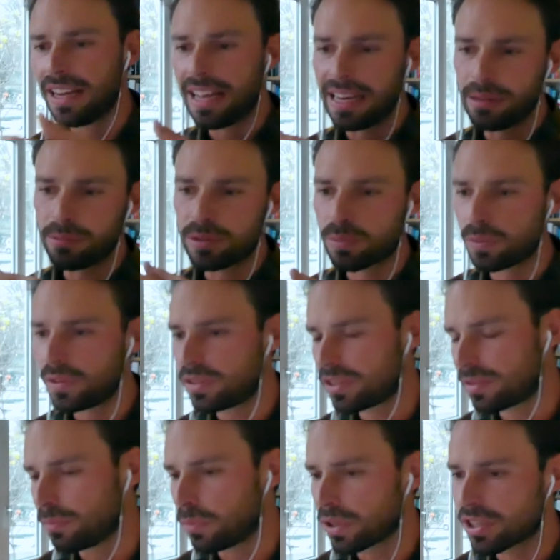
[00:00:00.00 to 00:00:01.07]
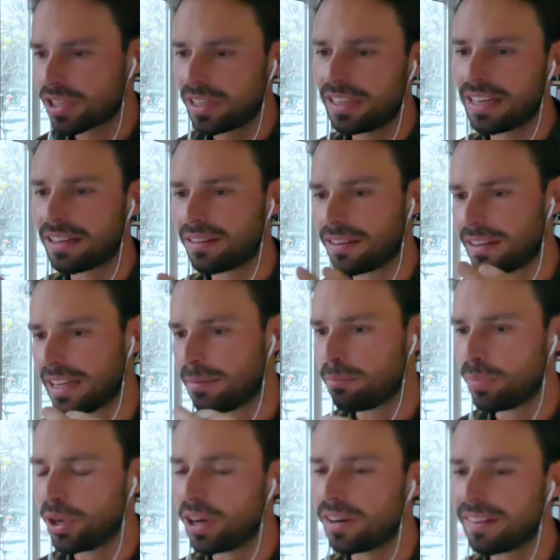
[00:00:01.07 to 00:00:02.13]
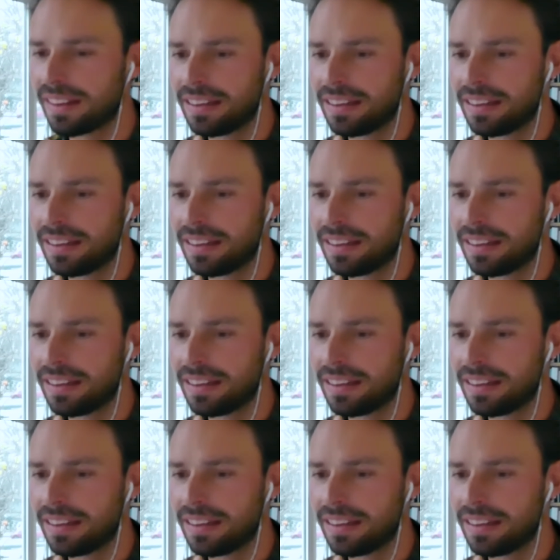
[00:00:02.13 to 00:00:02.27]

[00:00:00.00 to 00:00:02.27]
and he was watching that bird,